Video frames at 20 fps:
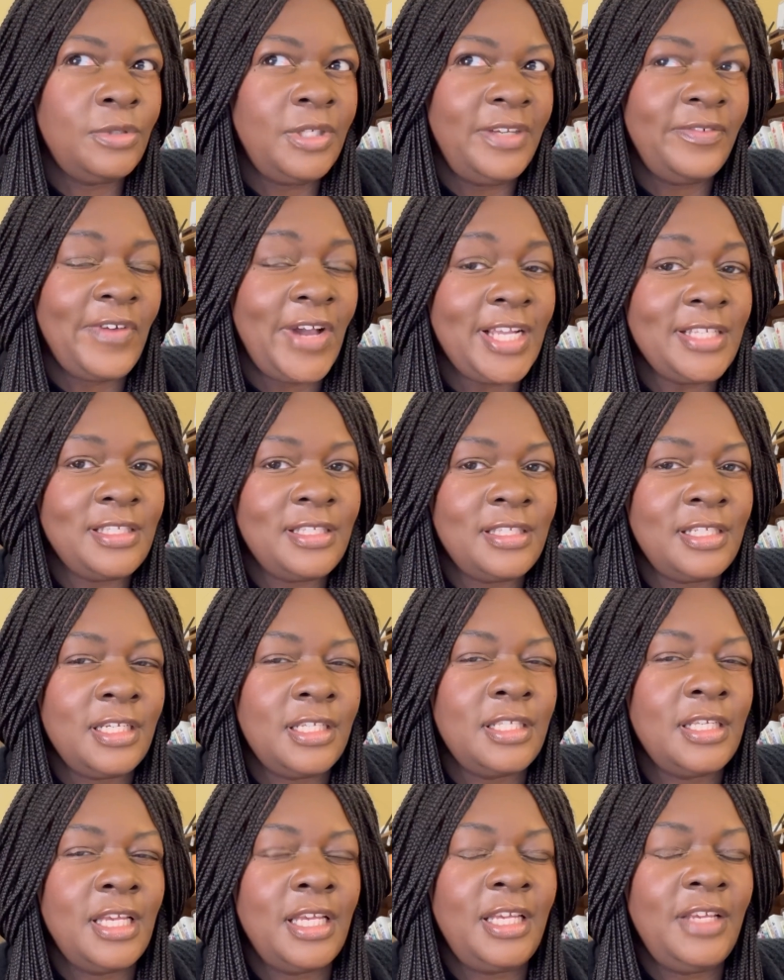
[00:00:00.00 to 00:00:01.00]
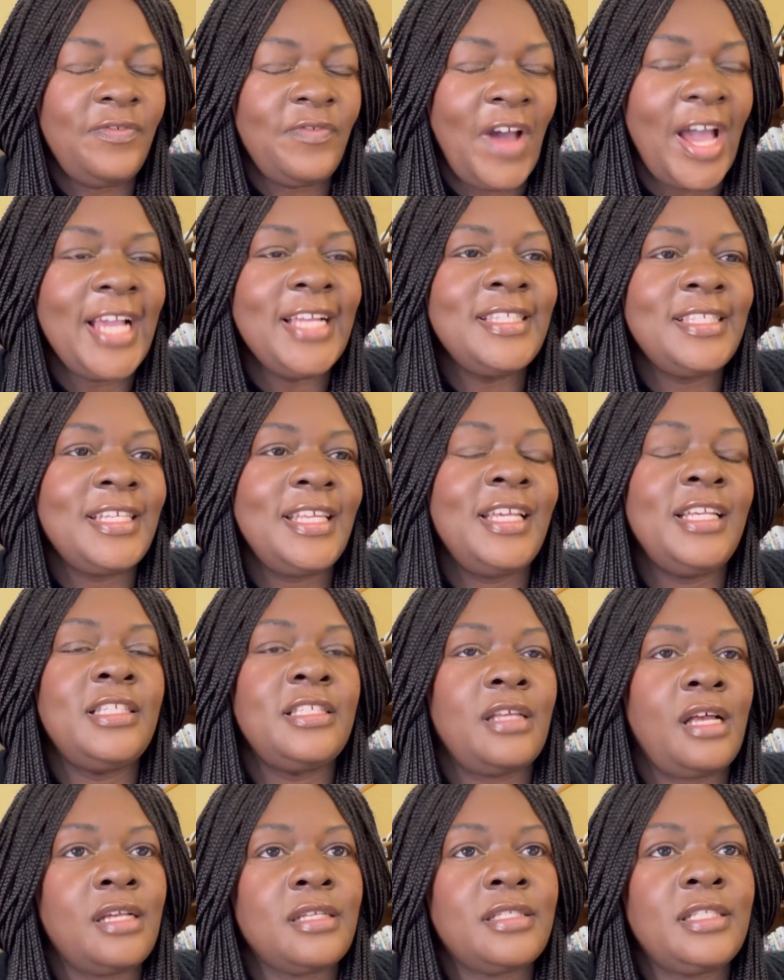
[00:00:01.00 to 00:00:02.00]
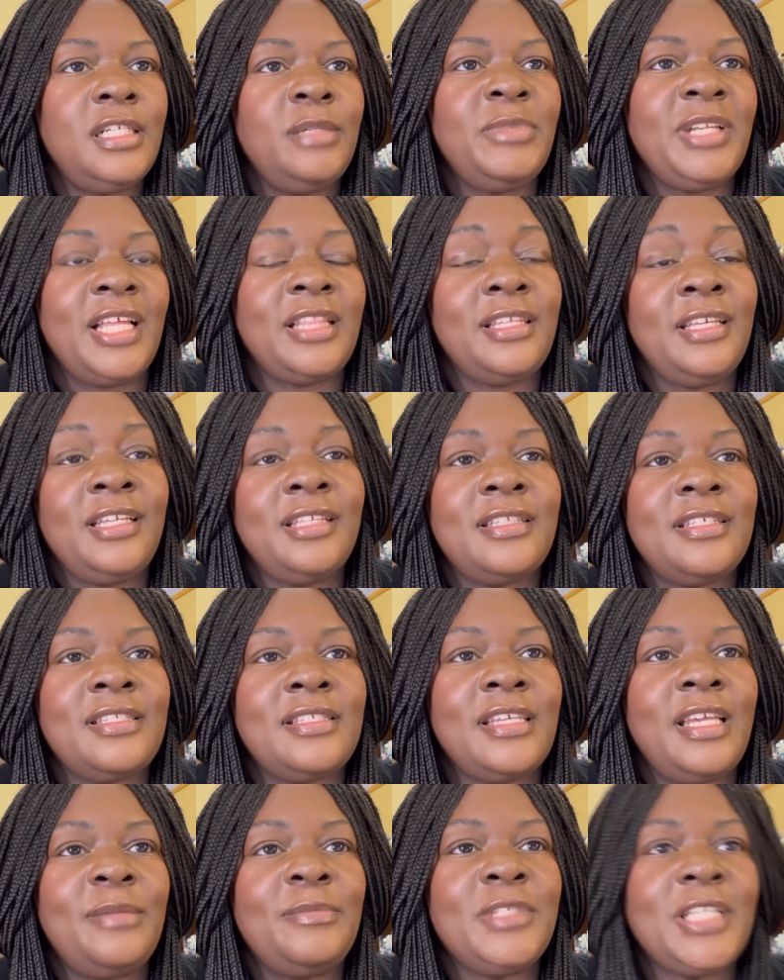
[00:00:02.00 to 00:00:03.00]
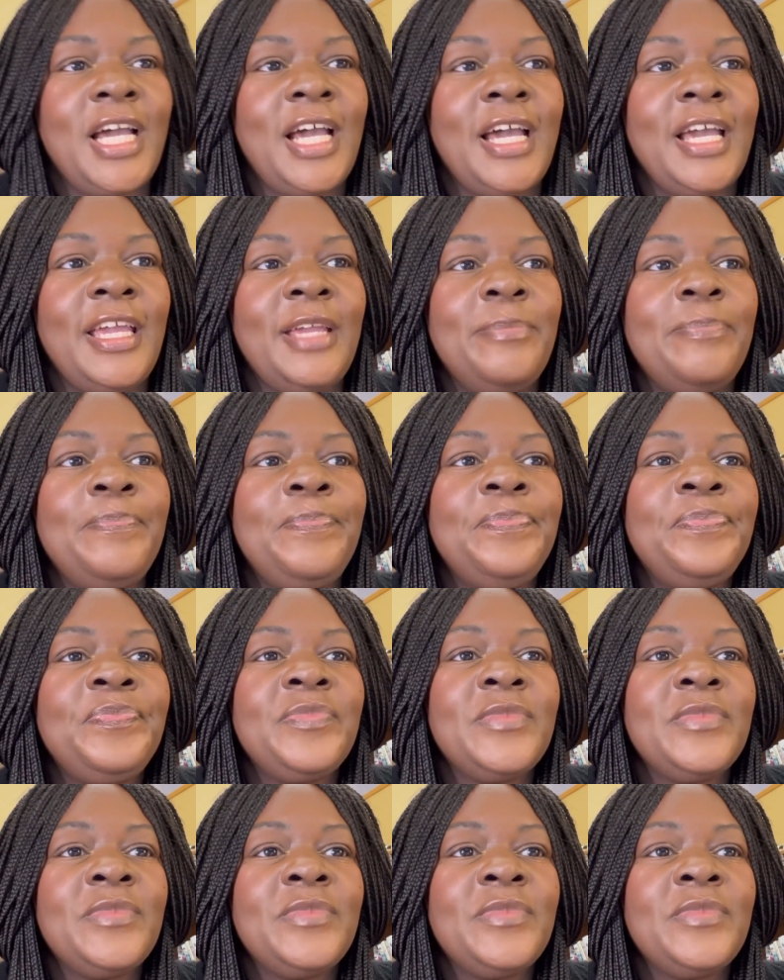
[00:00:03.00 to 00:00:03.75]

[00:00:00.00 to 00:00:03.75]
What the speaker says: He finds it exhausting, but I think at the same time,